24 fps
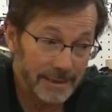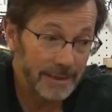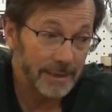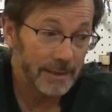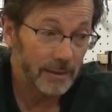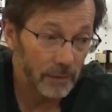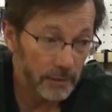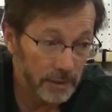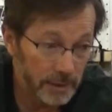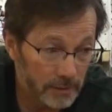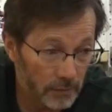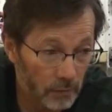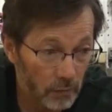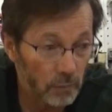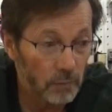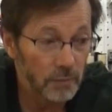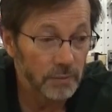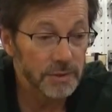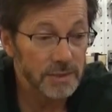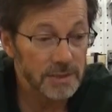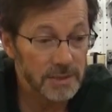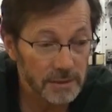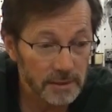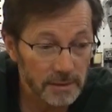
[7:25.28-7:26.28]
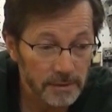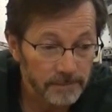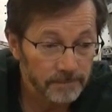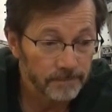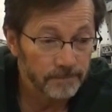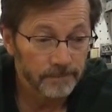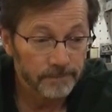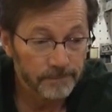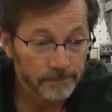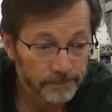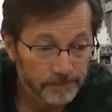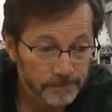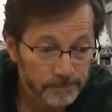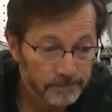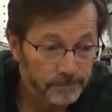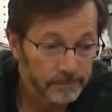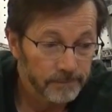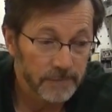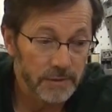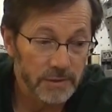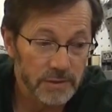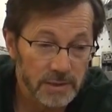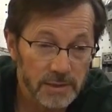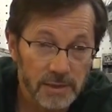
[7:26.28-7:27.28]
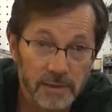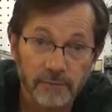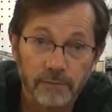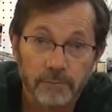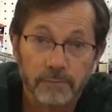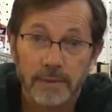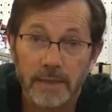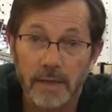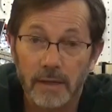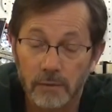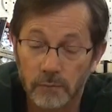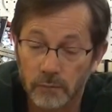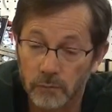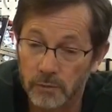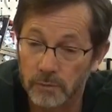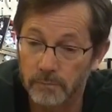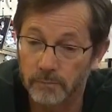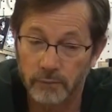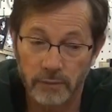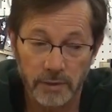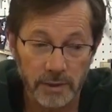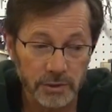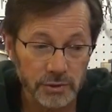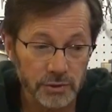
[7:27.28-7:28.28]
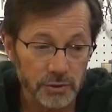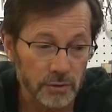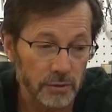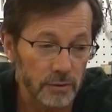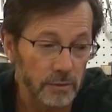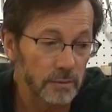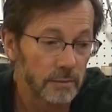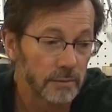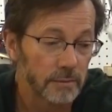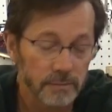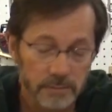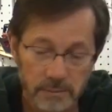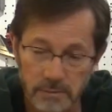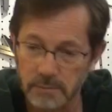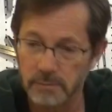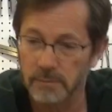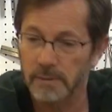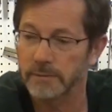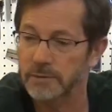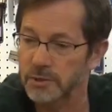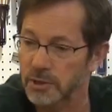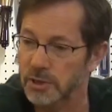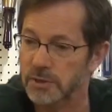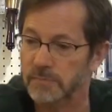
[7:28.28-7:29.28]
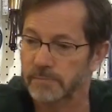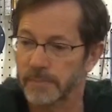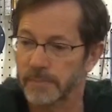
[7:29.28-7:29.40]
it holds there's enough downward pressure just